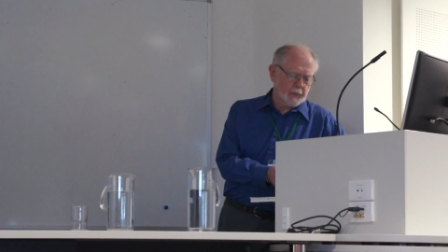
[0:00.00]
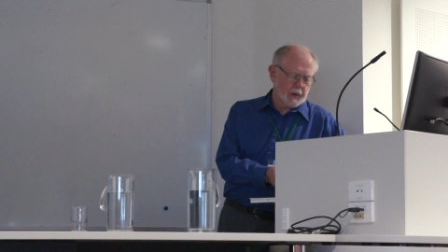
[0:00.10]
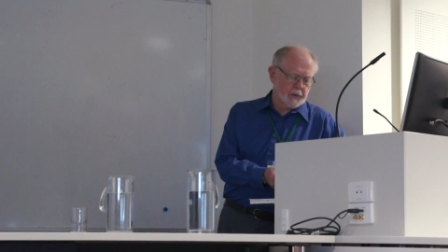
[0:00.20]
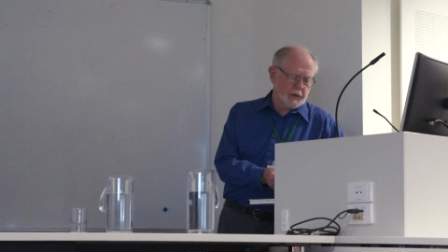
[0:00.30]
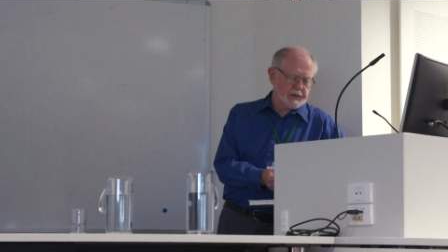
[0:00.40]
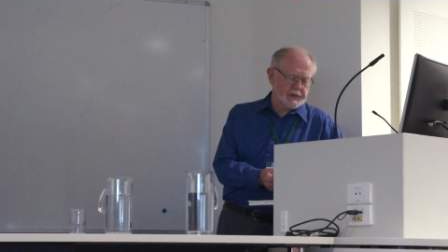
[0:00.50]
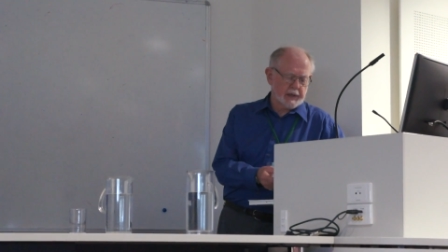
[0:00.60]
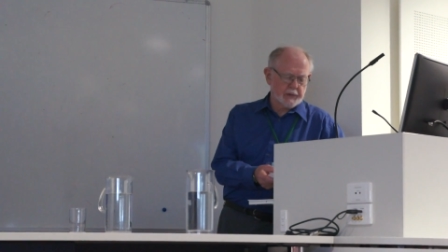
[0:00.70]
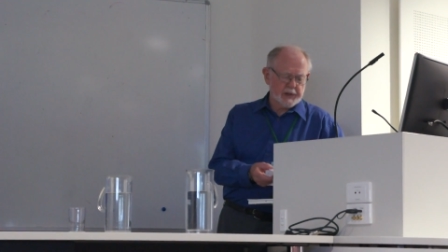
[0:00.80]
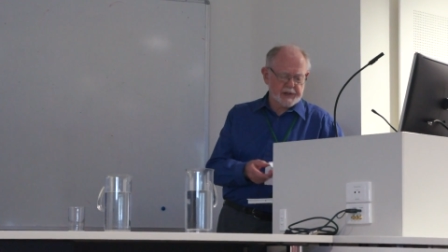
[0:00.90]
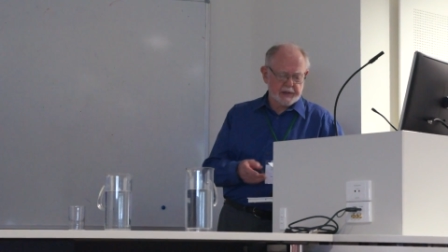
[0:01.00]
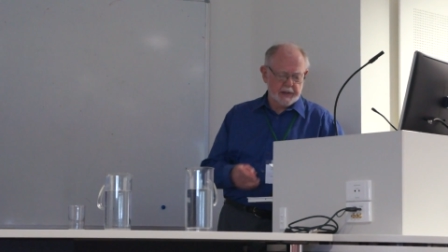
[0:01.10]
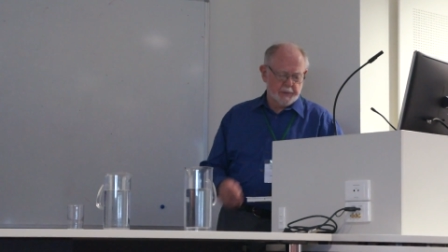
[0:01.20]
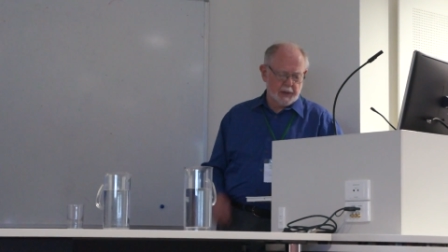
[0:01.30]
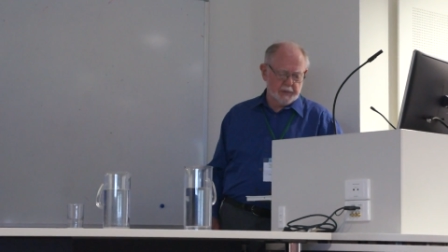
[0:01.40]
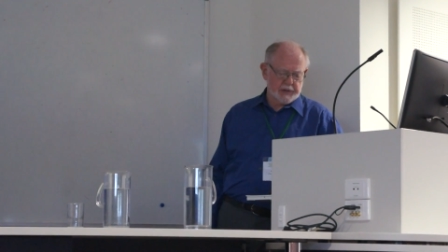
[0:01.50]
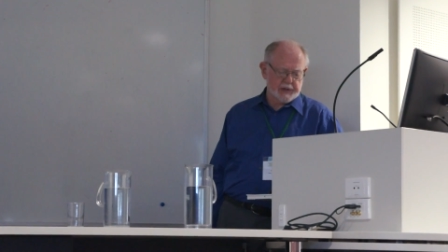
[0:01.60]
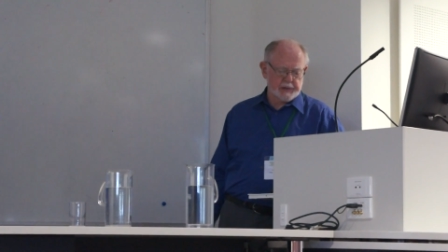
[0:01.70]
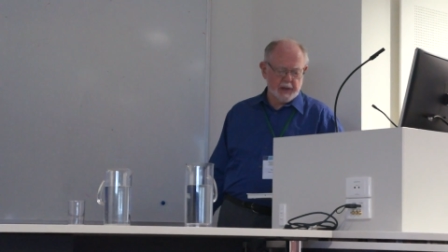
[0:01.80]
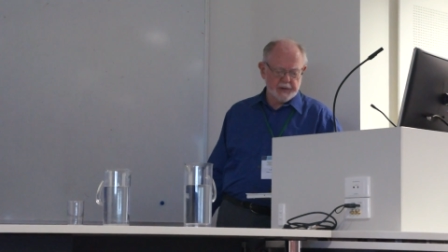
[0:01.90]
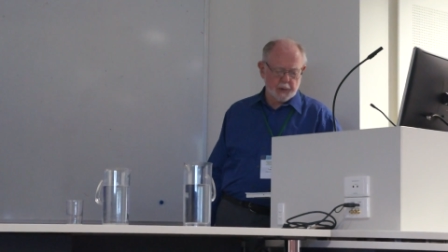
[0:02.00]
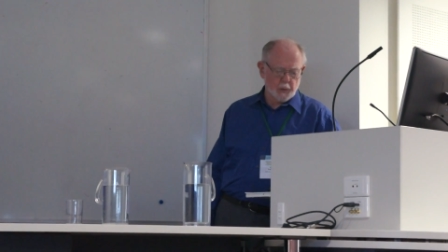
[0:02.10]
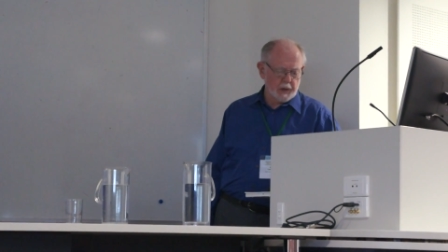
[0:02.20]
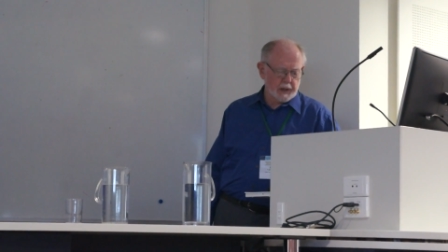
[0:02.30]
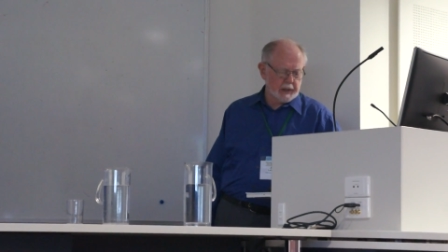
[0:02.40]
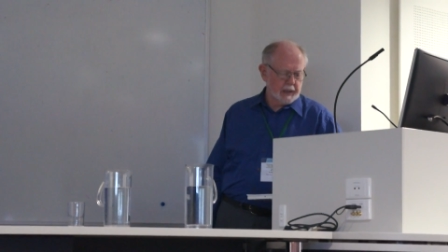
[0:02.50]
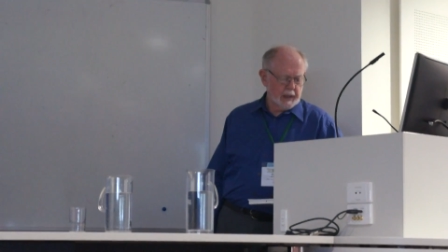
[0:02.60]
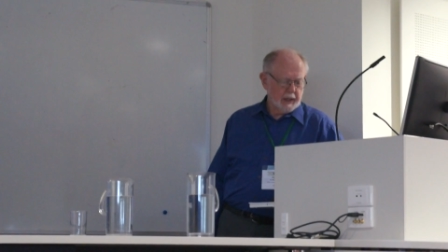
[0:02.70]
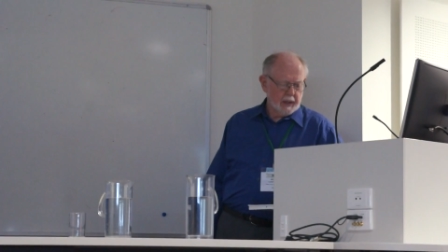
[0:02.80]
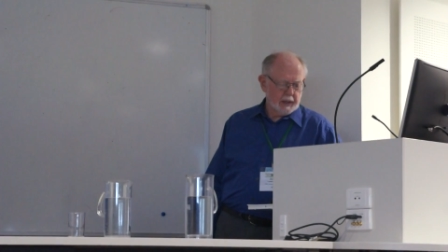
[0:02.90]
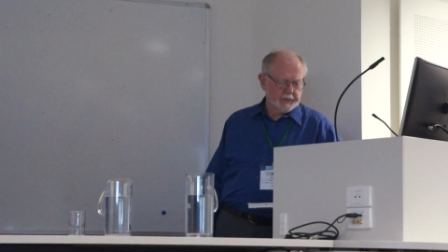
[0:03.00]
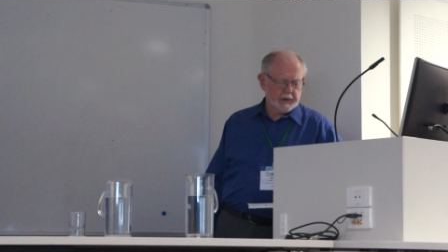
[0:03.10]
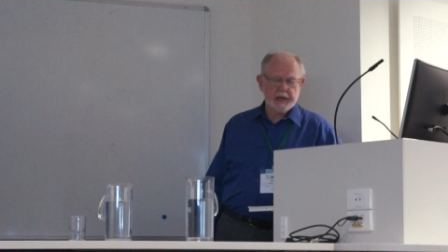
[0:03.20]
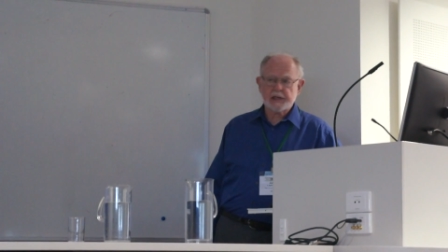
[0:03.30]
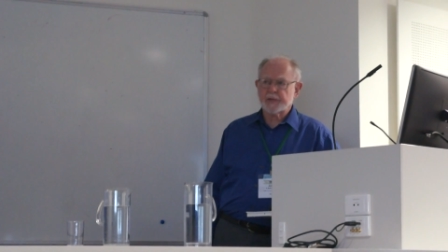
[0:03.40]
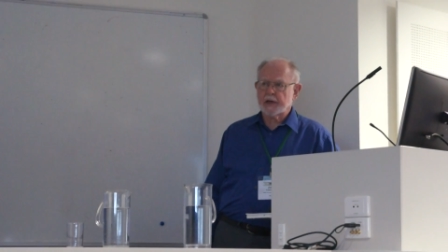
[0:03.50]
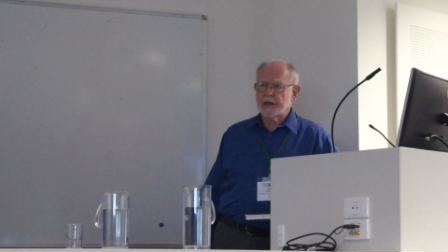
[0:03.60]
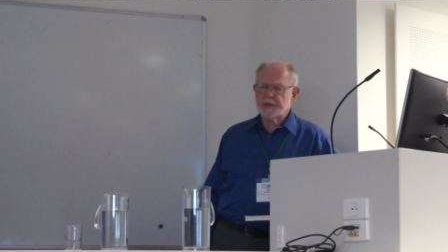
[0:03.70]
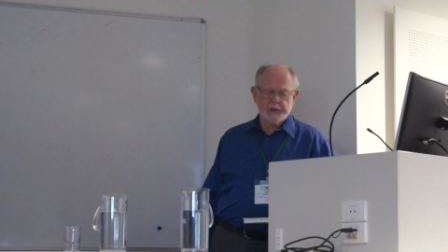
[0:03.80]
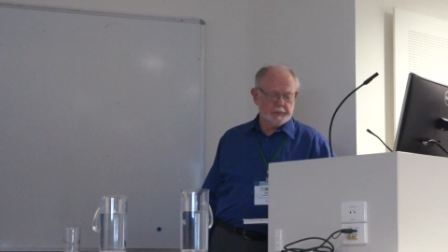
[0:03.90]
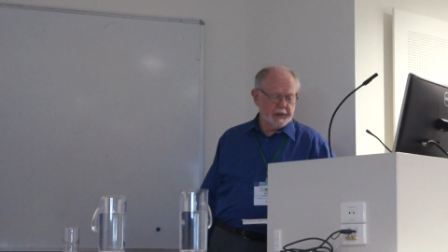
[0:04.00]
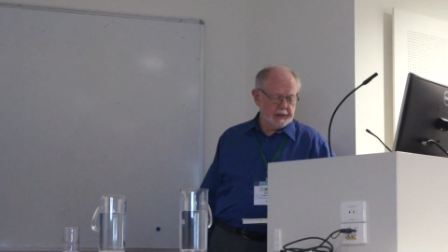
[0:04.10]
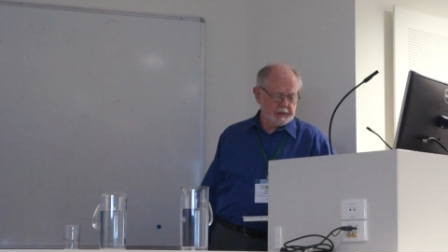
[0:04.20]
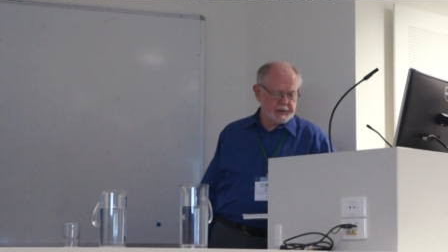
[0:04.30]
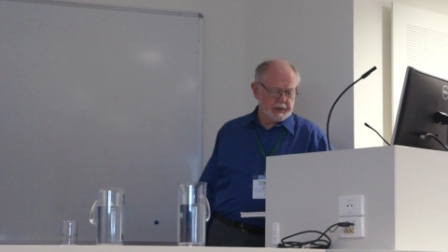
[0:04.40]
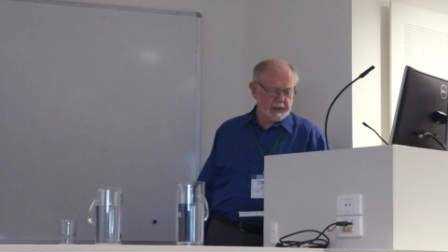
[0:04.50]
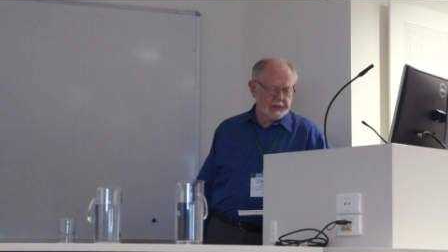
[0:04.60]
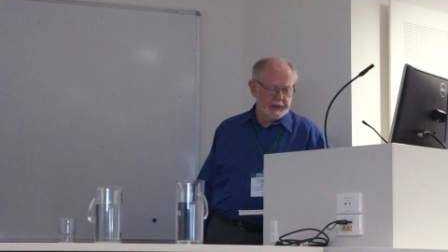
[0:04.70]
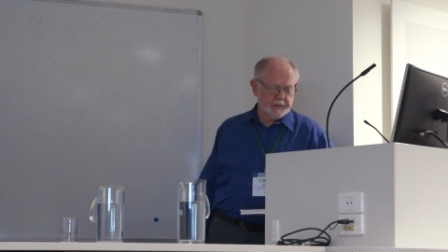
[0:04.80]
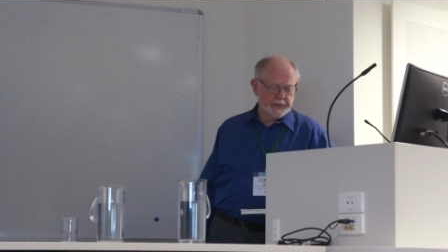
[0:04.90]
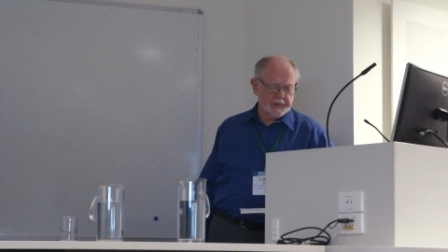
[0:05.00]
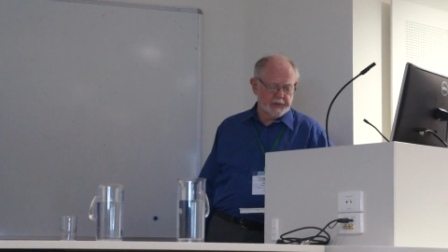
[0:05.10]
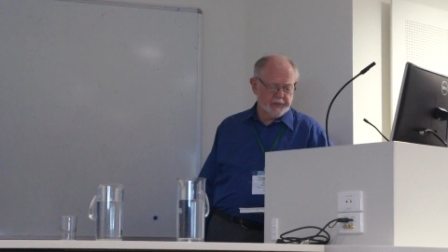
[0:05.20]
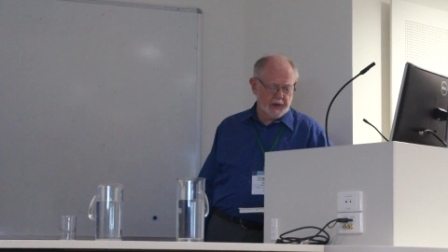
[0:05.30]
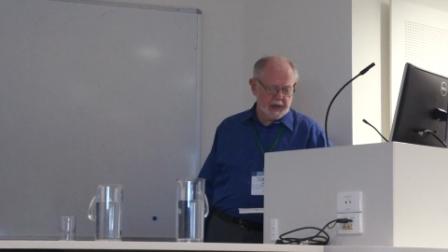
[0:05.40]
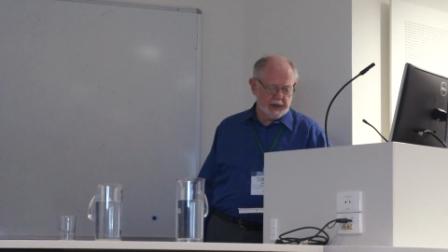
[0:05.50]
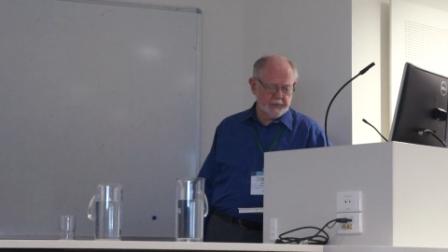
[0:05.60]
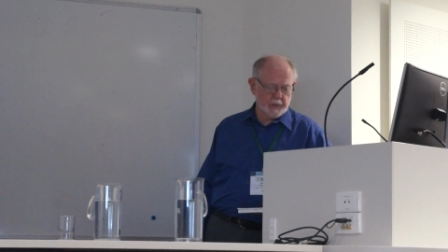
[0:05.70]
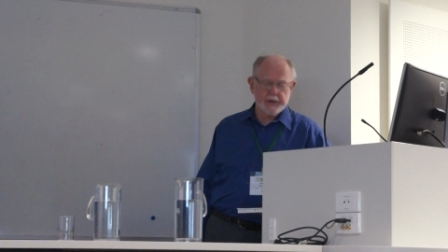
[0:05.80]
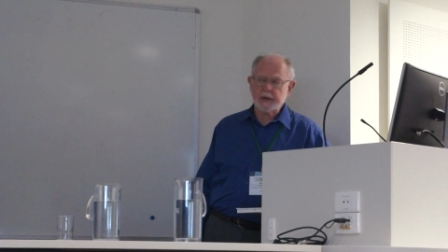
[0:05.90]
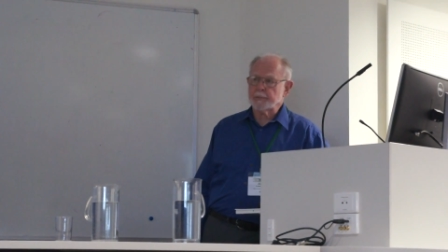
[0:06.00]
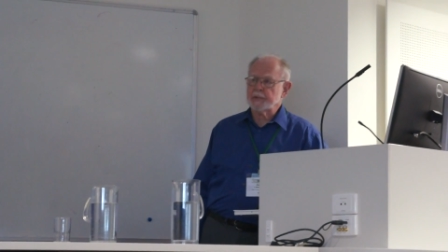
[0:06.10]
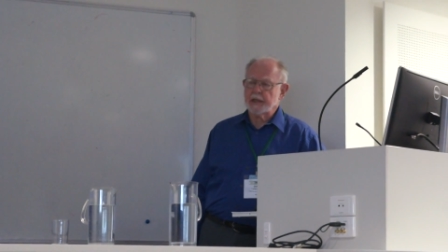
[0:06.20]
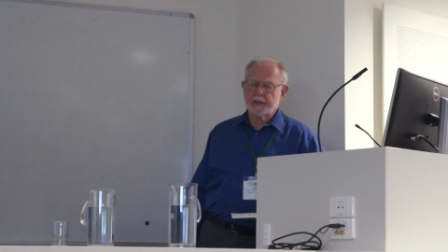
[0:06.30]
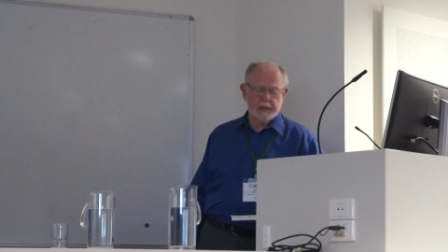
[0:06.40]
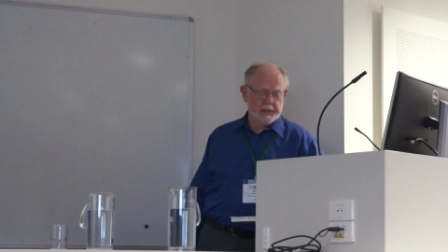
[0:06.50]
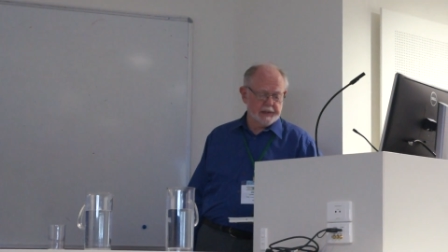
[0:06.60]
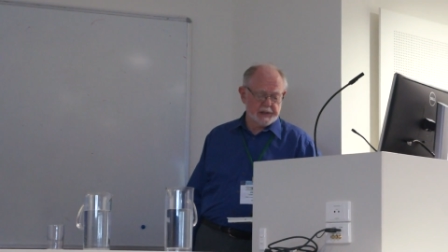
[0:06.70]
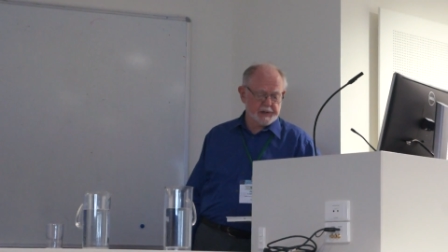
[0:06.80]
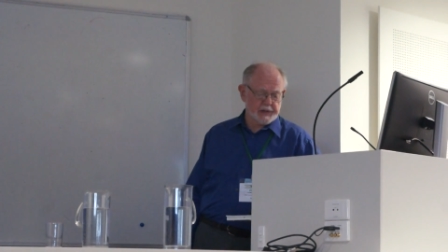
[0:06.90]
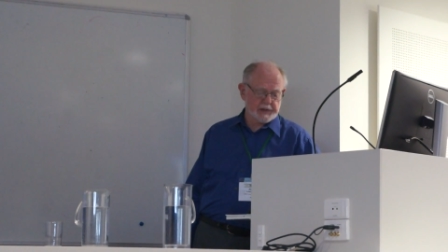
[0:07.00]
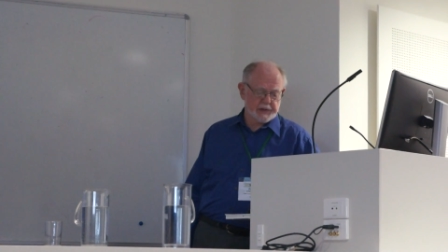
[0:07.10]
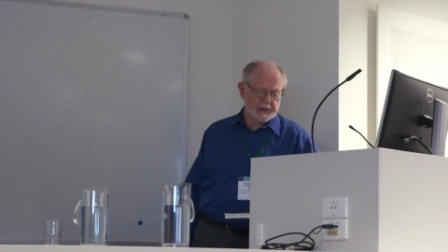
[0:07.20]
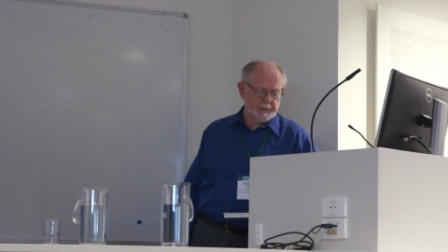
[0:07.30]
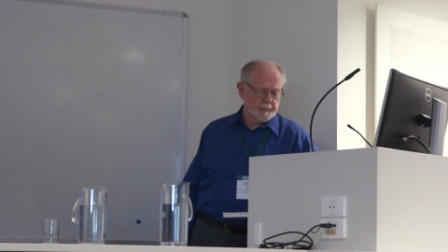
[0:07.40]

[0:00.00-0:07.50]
Crowson had recently published his major work on the classification of beetles in 1955 with an update in 1960.